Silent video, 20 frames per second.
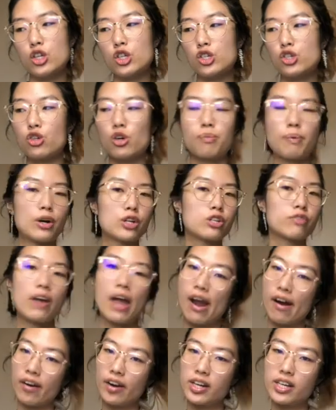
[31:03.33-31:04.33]
do a bunch of
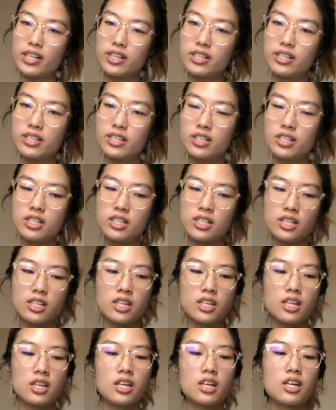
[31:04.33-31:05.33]
errands,
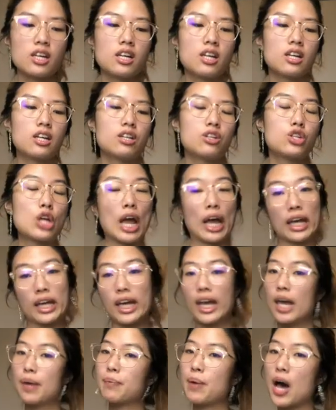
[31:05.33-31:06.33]
check
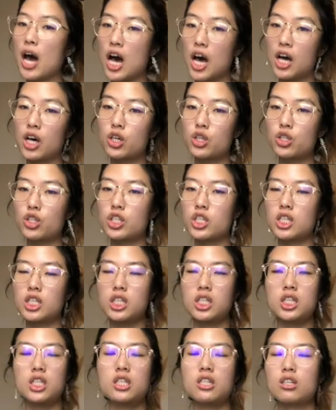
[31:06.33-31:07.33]

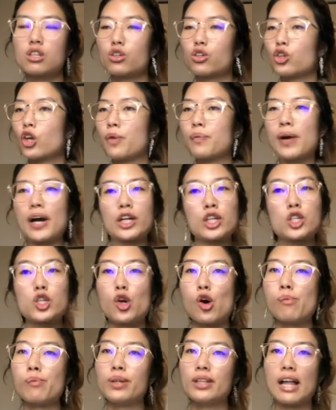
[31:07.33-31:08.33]
emails, and go back to
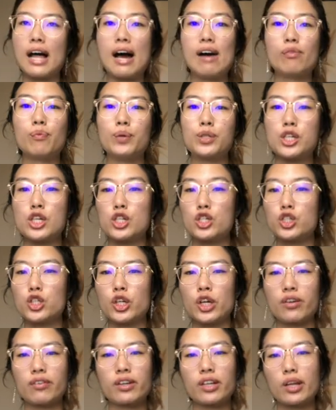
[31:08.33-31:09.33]
normal life, which I
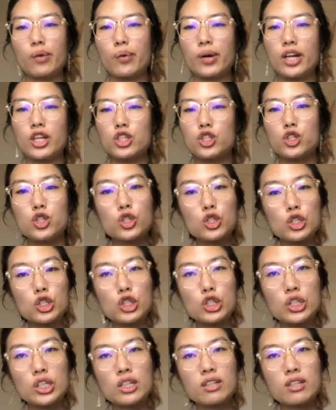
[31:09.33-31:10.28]
don't really want to do,